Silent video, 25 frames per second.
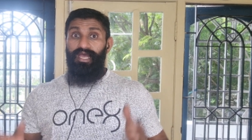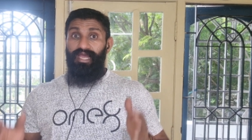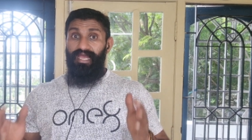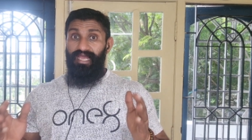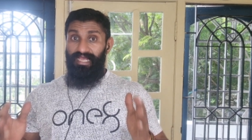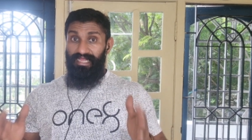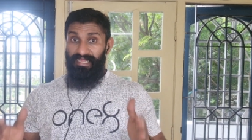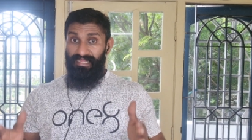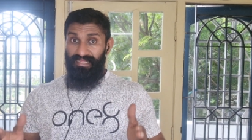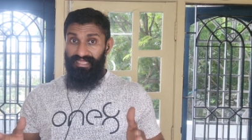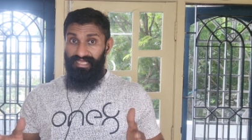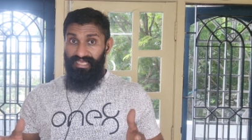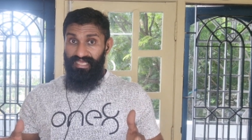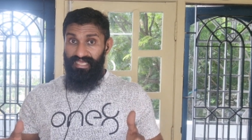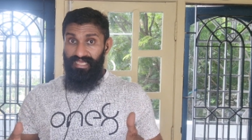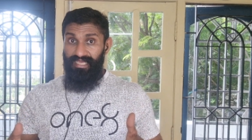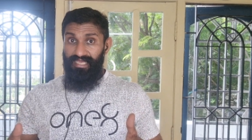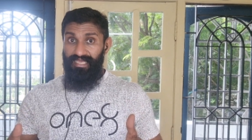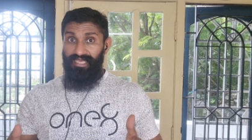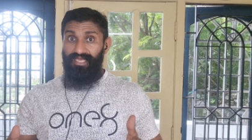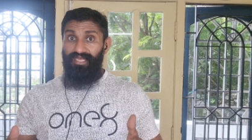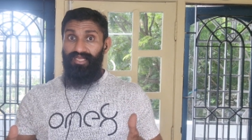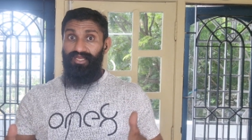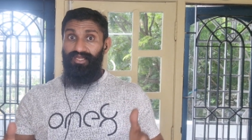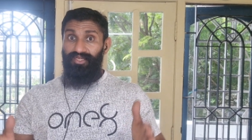
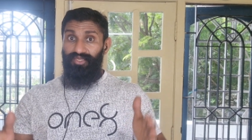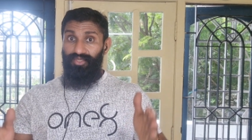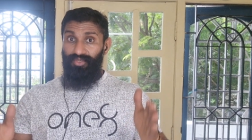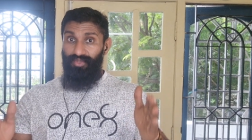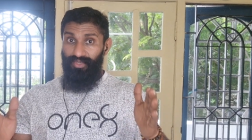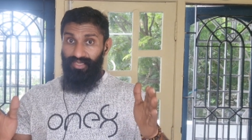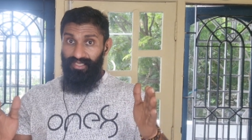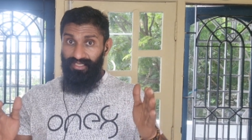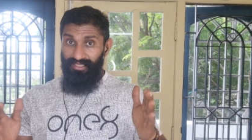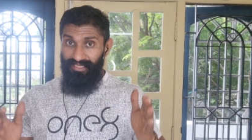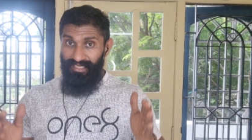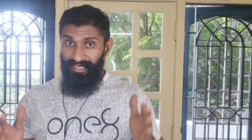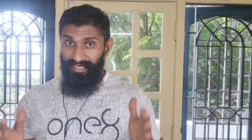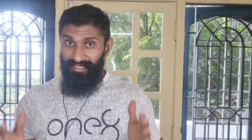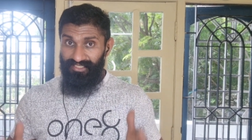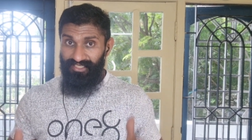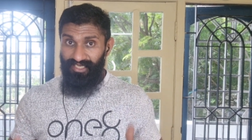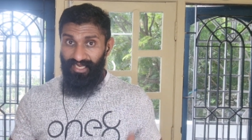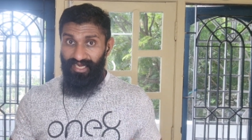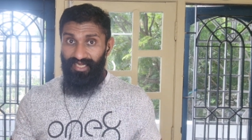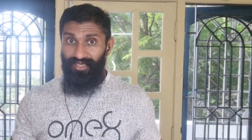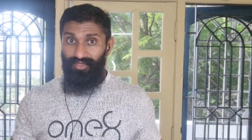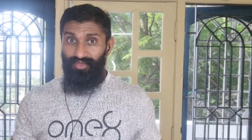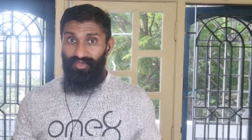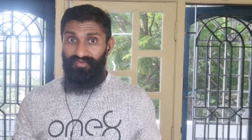healthy during their
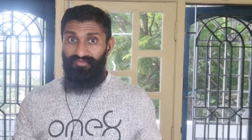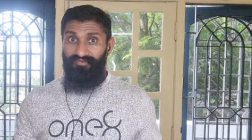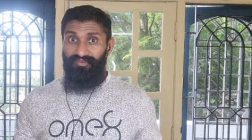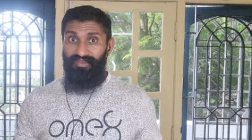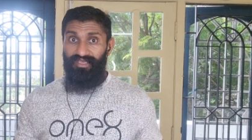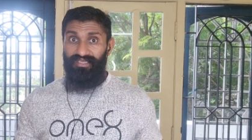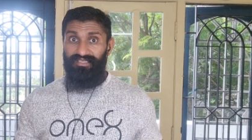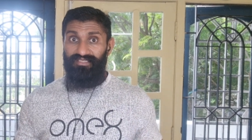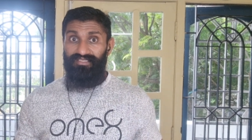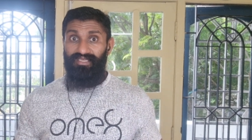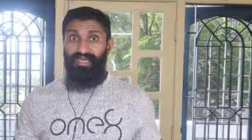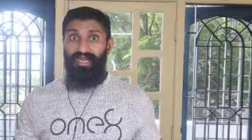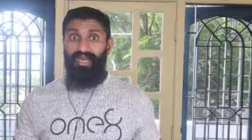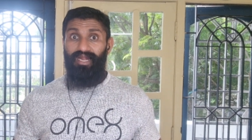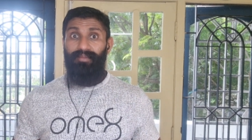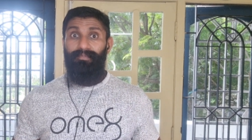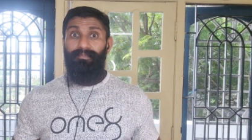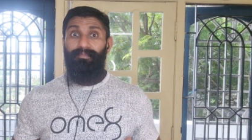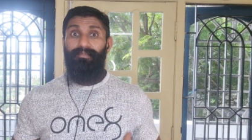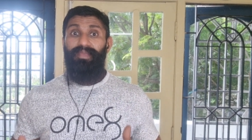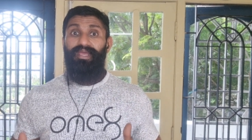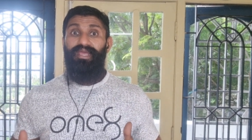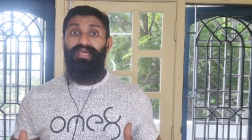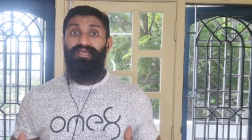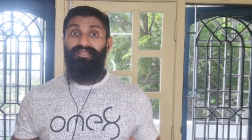childhood phase
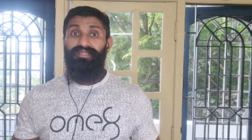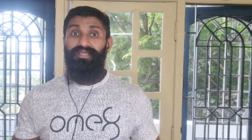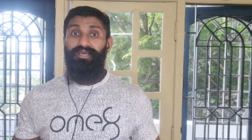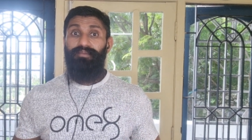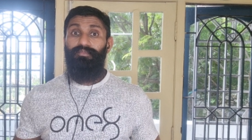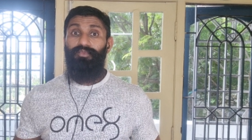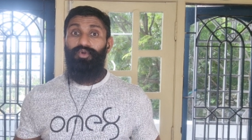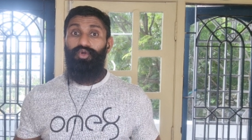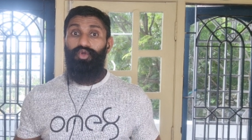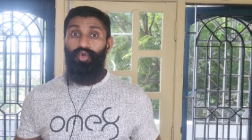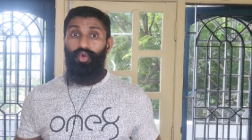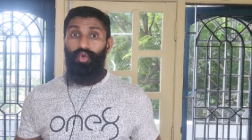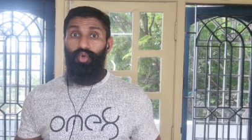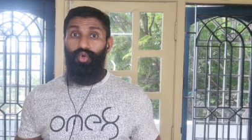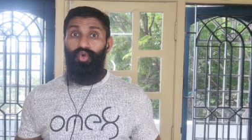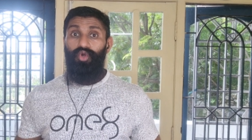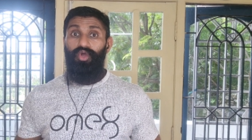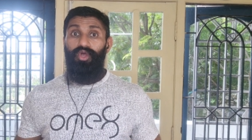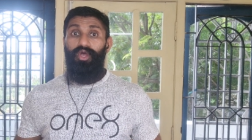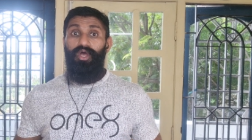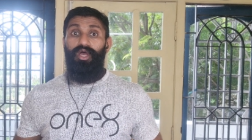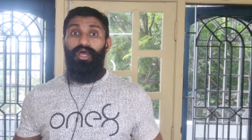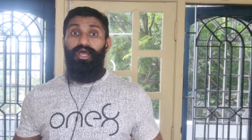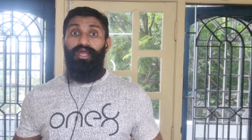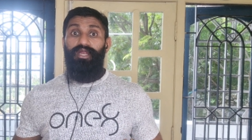and make them grow
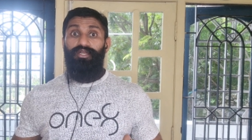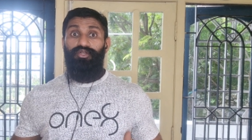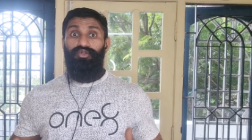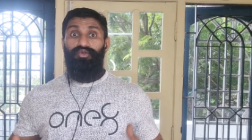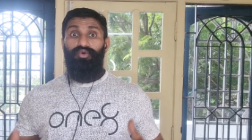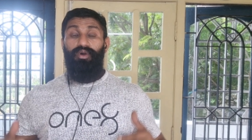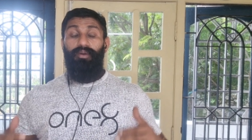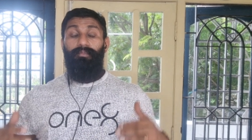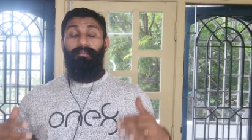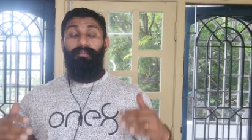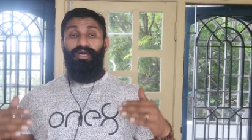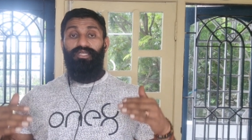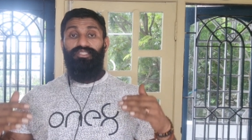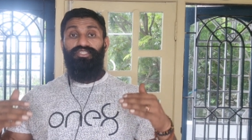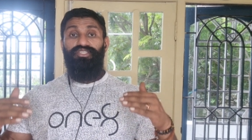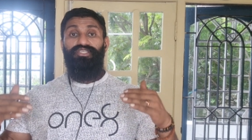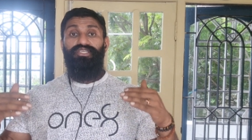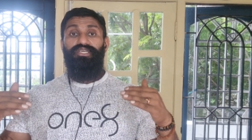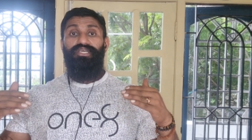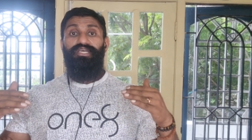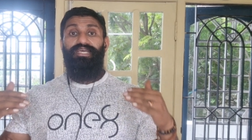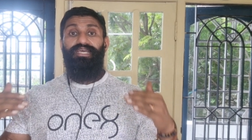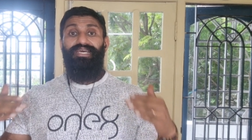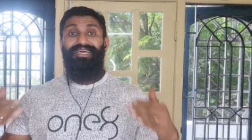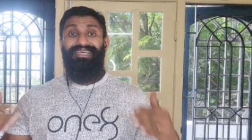into a much
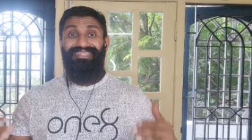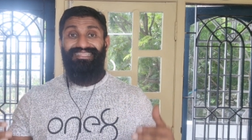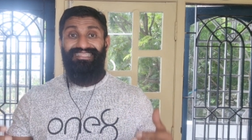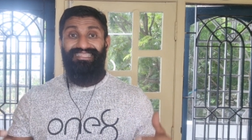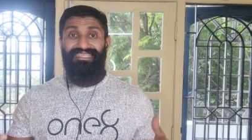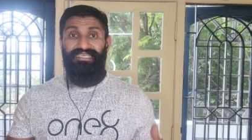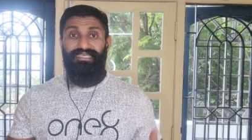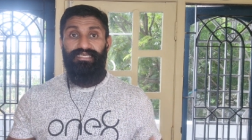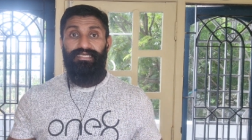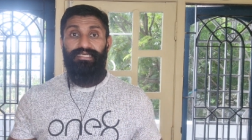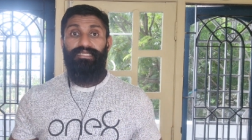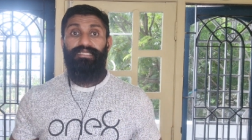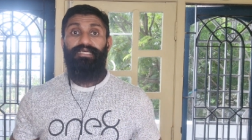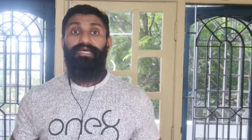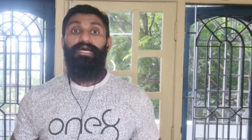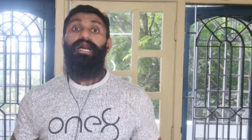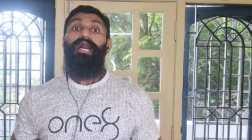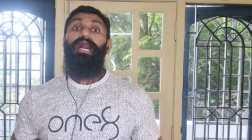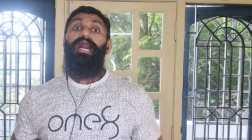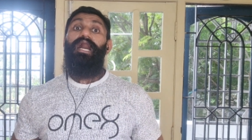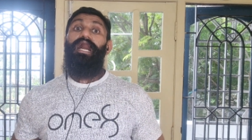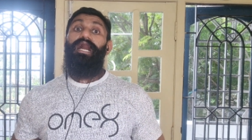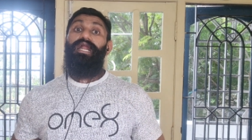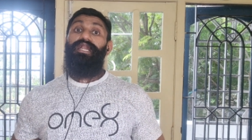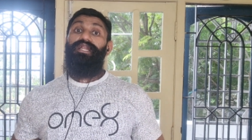healthier
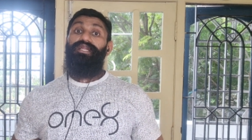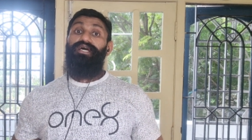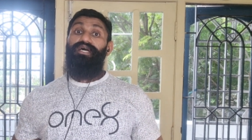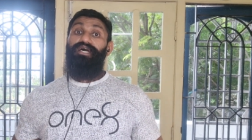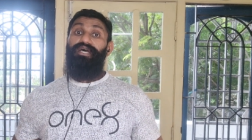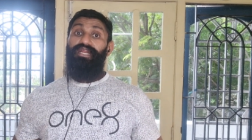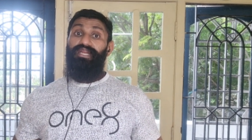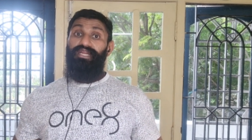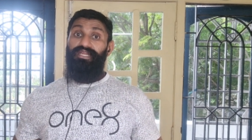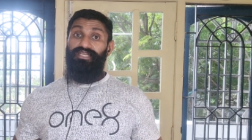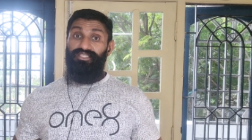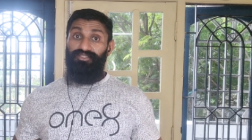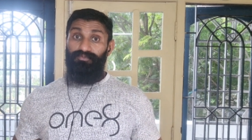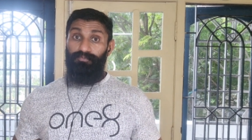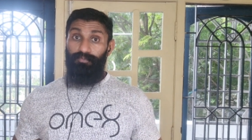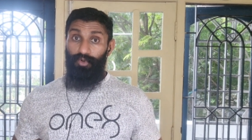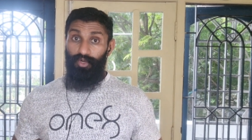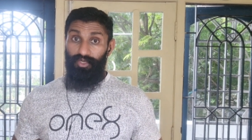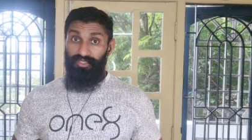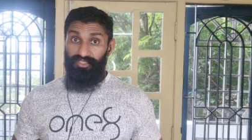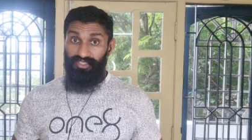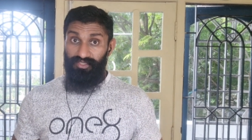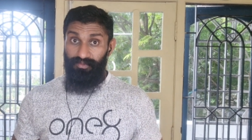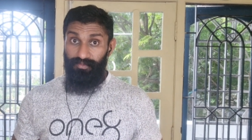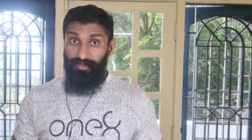and
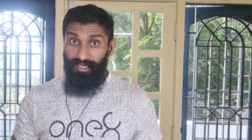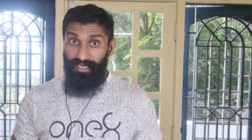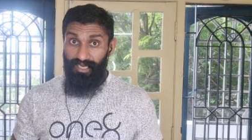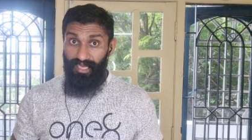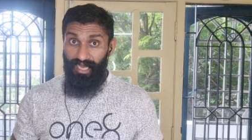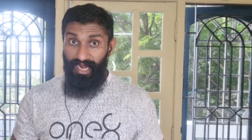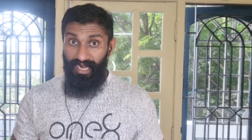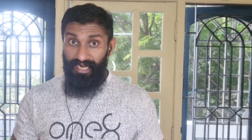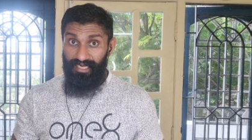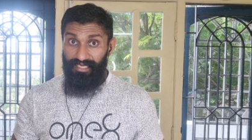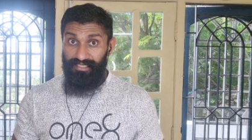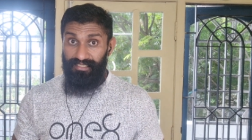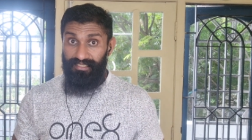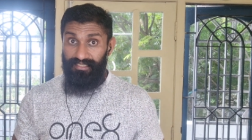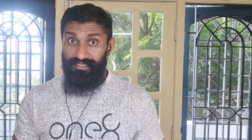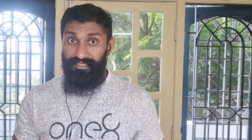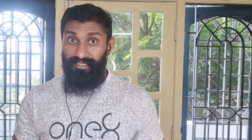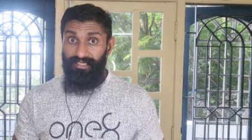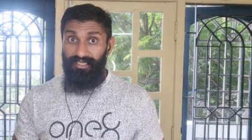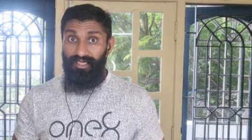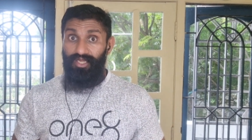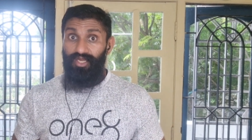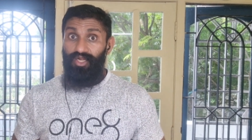responsible adult